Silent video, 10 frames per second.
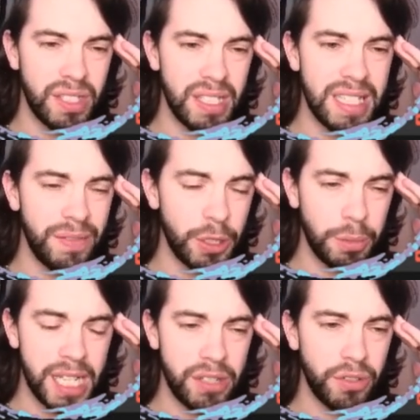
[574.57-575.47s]
individual
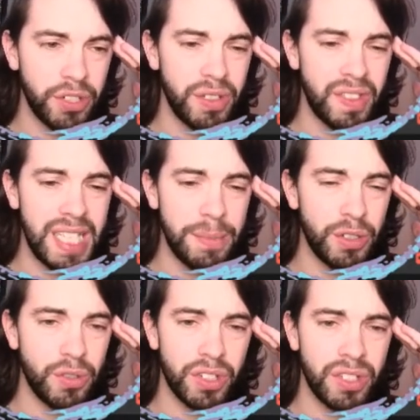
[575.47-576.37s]
player instructions, team
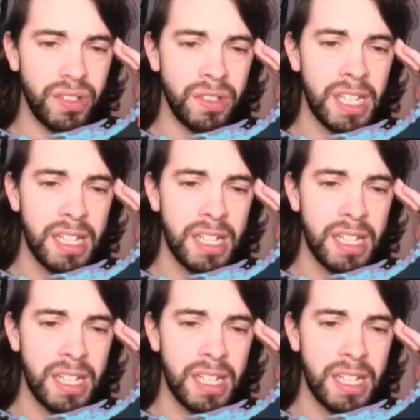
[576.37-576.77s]
instructions.